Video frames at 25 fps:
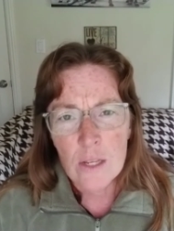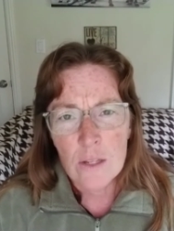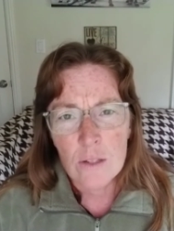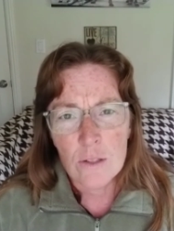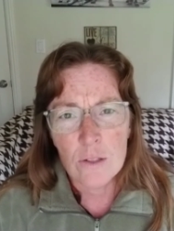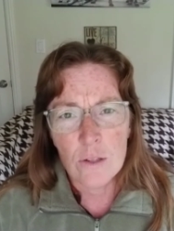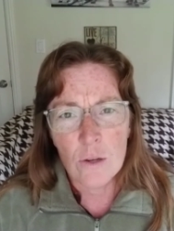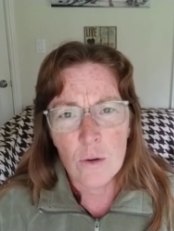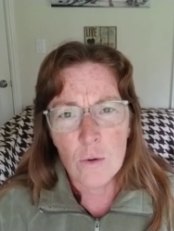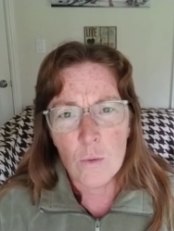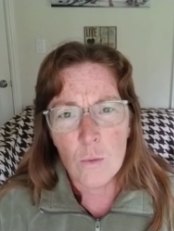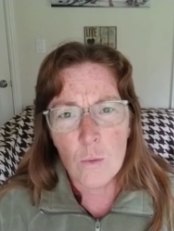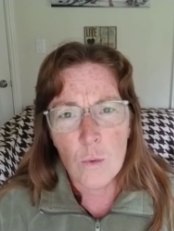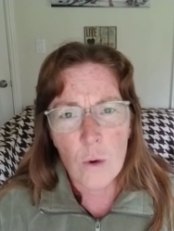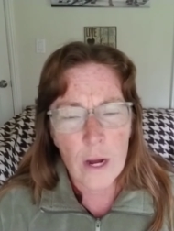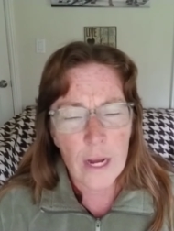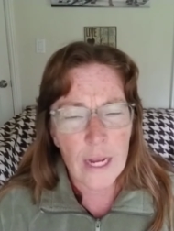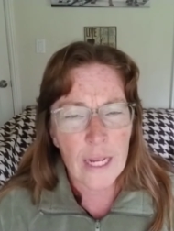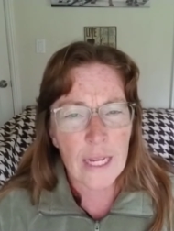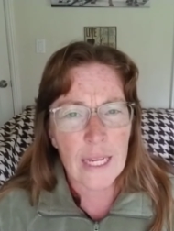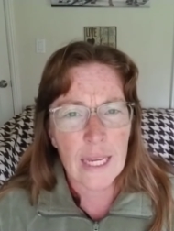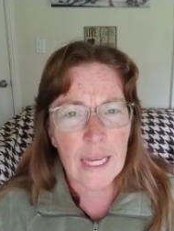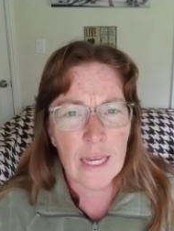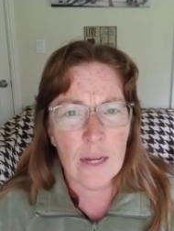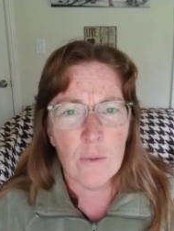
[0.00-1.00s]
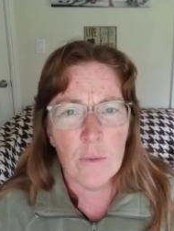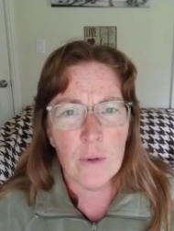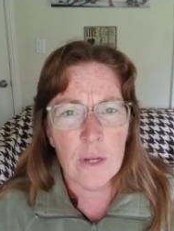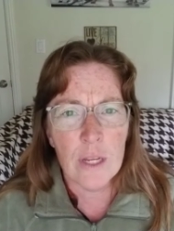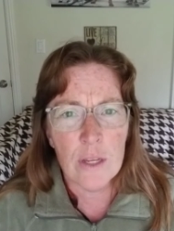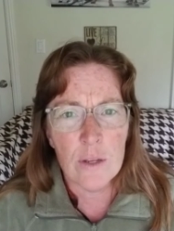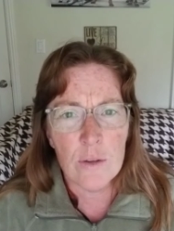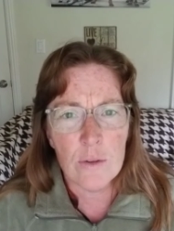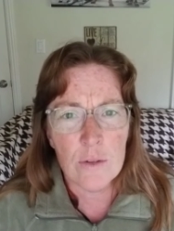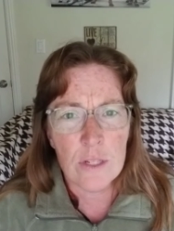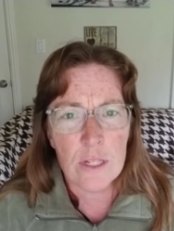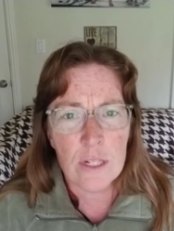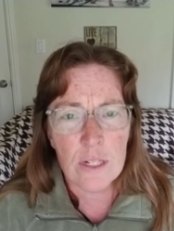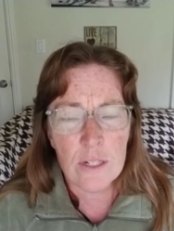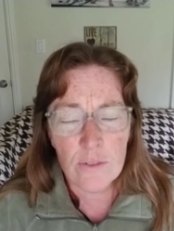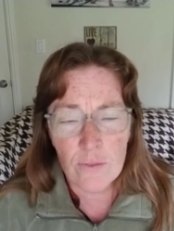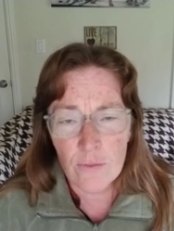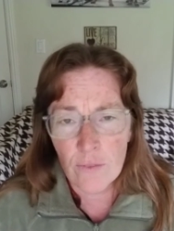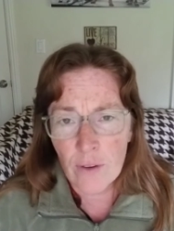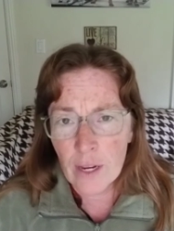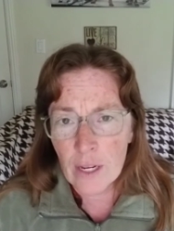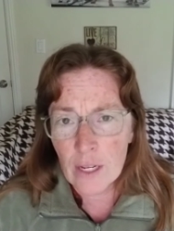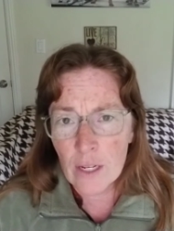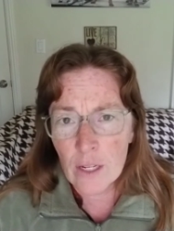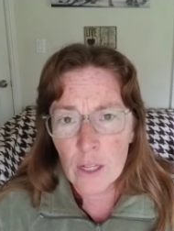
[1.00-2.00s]
So why can't we use it to
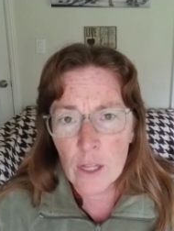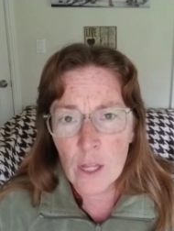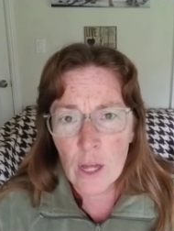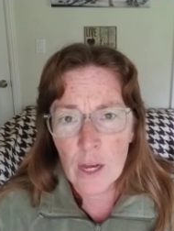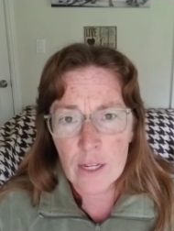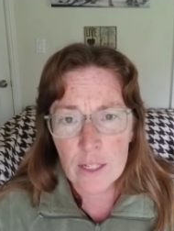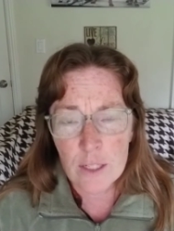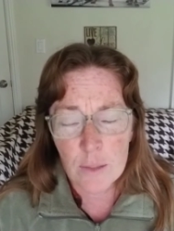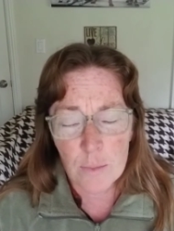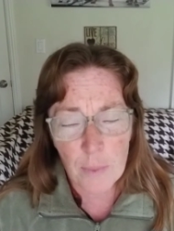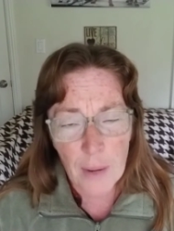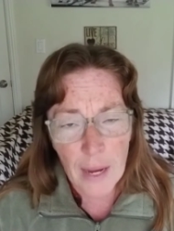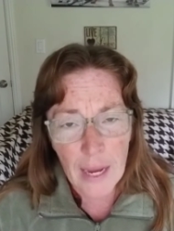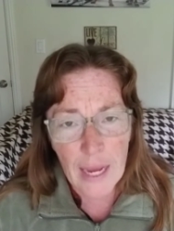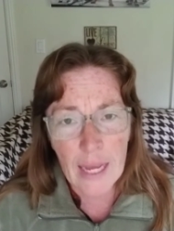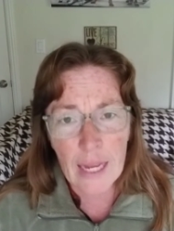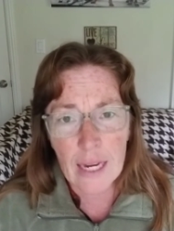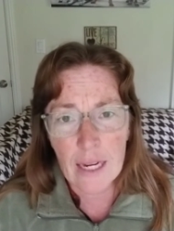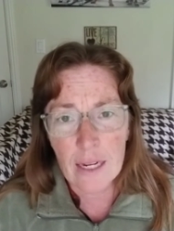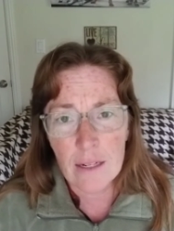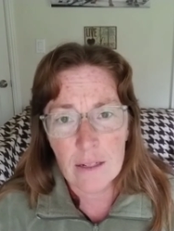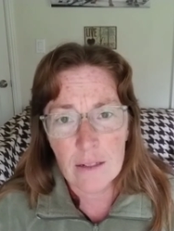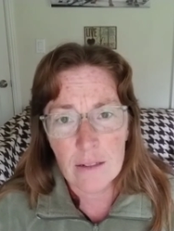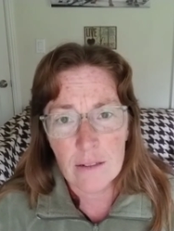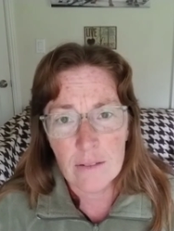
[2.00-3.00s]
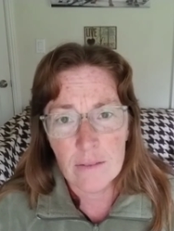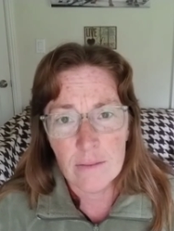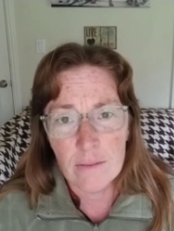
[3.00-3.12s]
find a lost pet?